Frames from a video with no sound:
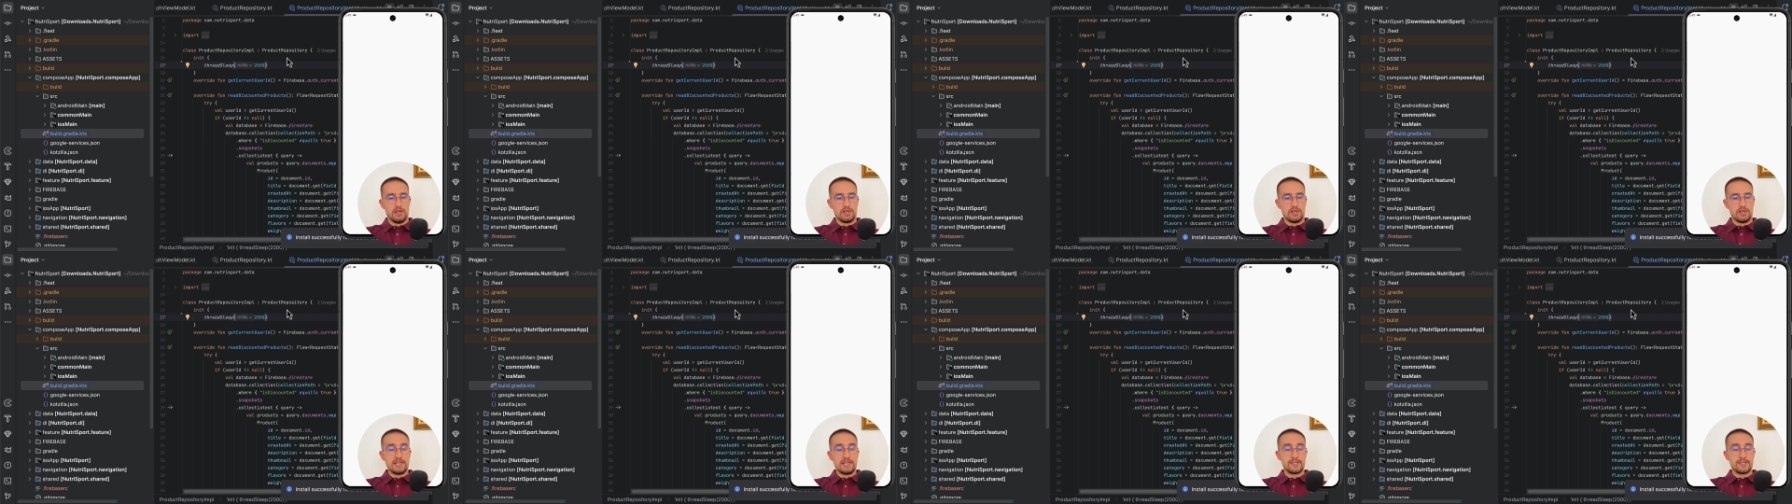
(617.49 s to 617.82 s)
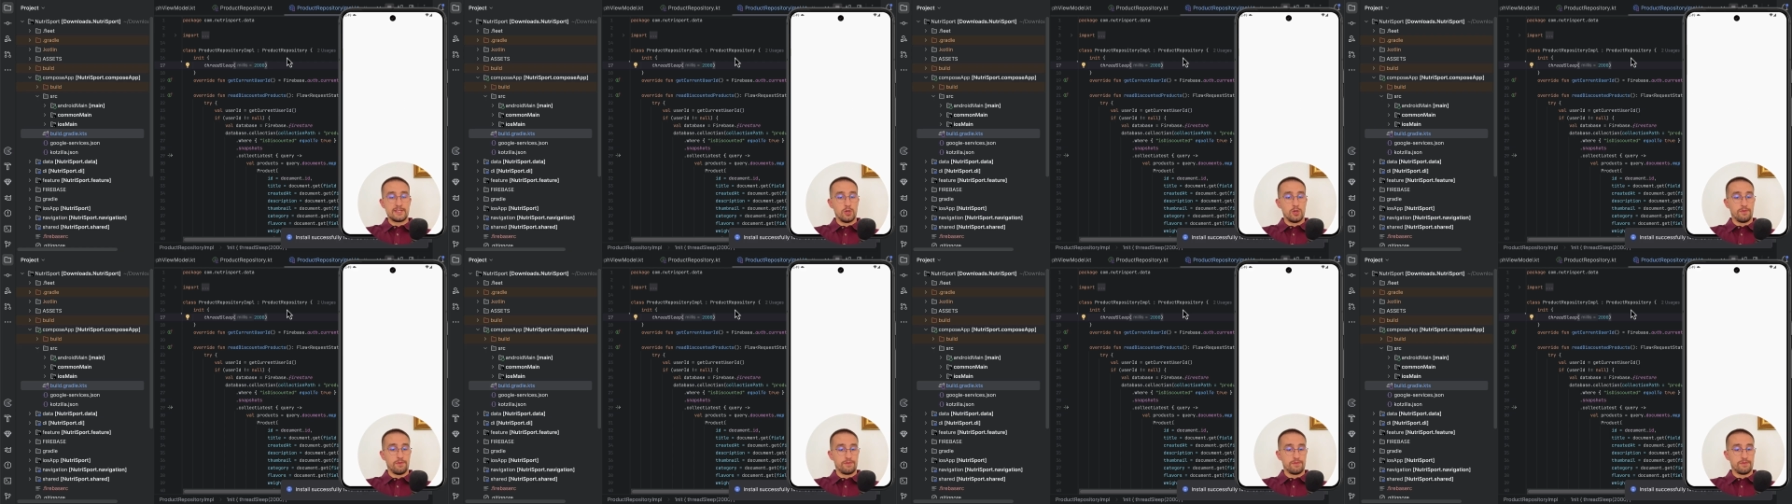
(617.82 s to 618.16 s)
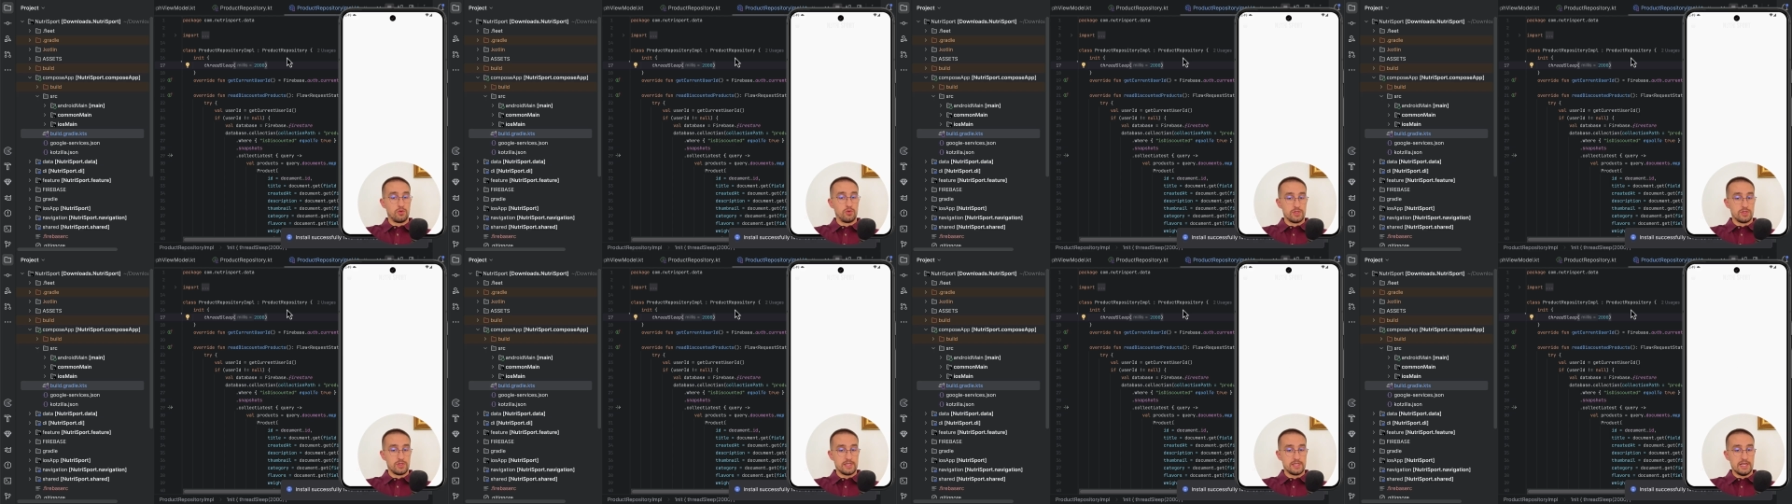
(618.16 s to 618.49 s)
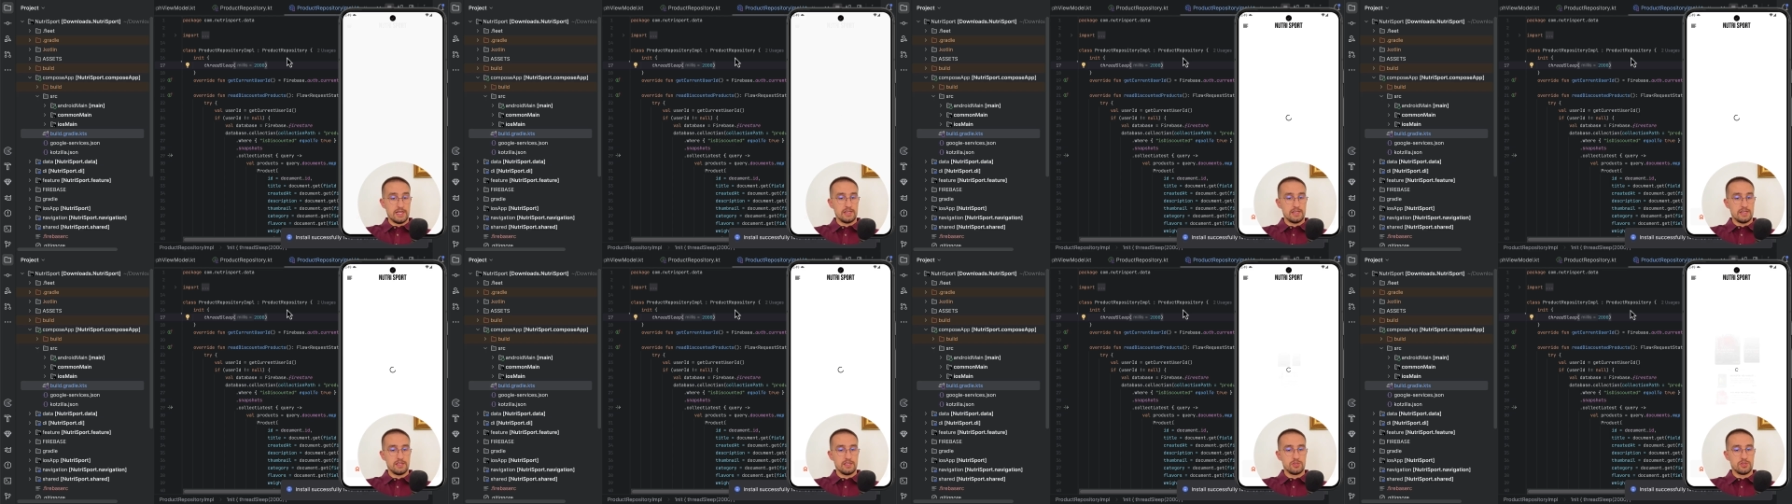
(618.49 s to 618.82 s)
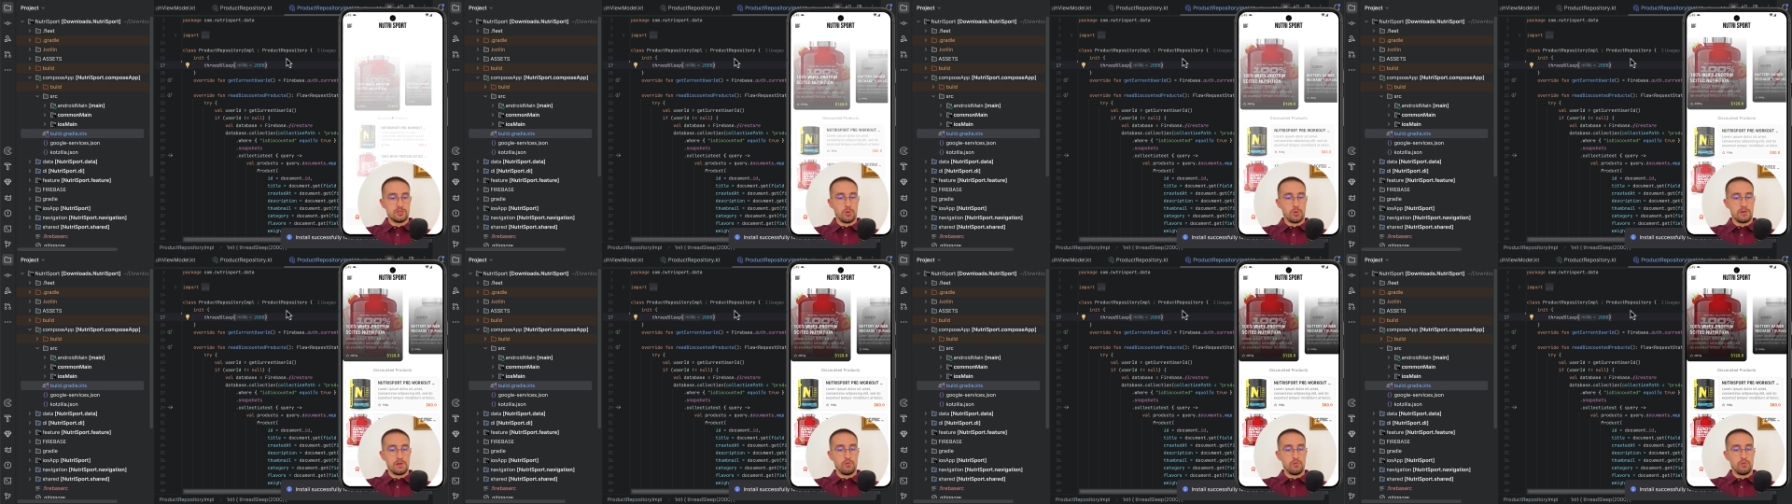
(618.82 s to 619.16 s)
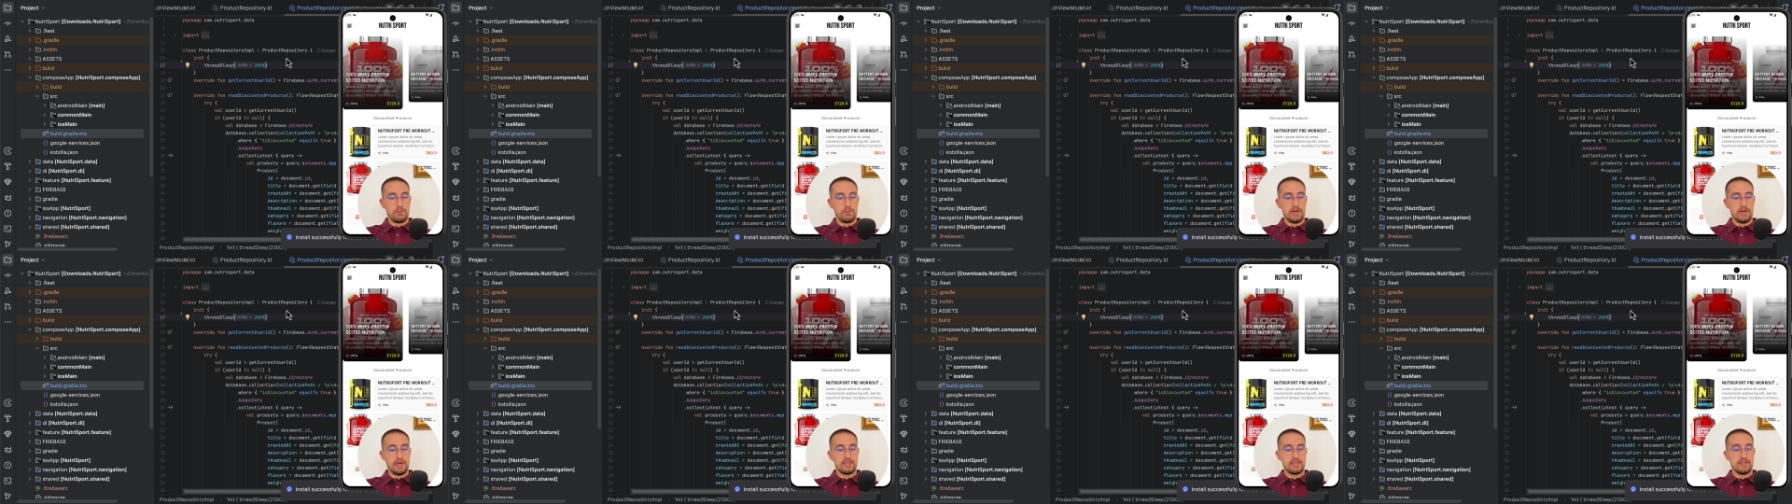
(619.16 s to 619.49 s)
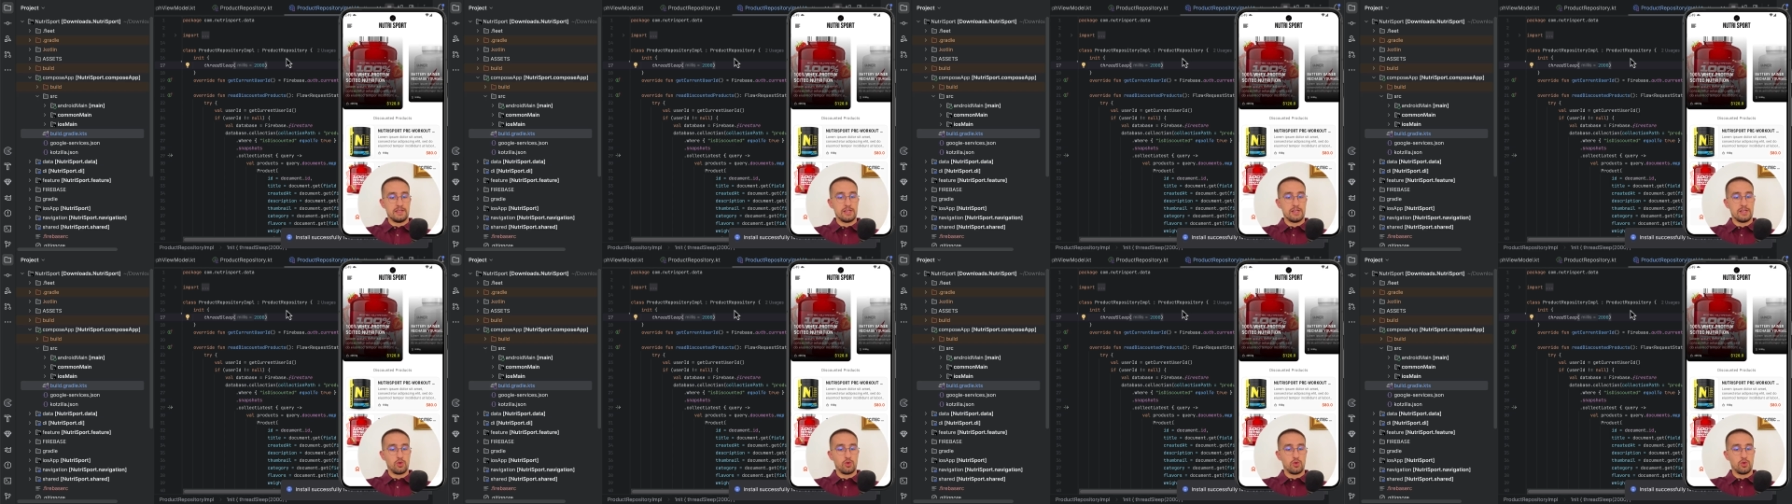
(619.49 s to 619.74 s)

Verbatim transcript: instead of 2 seconds we might need